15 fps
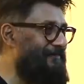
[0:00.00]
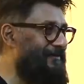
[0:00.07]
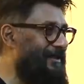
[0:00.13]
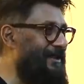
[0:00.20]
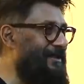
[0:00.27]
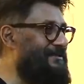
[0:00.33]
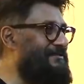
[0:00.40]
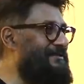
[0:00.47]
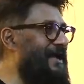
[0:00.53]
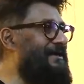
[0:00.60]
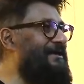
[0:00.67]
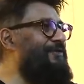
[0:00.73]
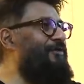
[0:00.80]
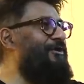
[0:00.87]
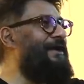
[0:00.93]

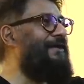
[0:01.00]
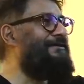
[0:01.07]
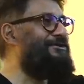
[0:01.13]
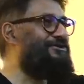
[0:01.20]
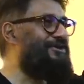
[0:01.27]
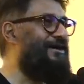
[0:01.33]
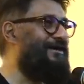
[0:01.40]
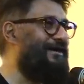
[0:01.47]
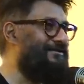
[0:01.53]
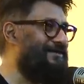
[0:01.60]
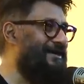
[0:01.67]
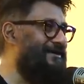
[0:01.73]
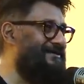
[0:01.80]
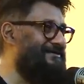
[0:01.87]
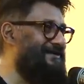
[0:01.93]
Exactly what Adi
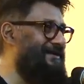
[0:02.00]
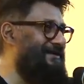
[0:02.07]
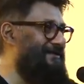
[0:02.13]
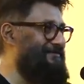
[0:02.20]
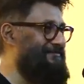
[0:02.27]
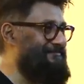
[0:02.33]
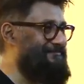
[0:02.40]
Shankaracharya said.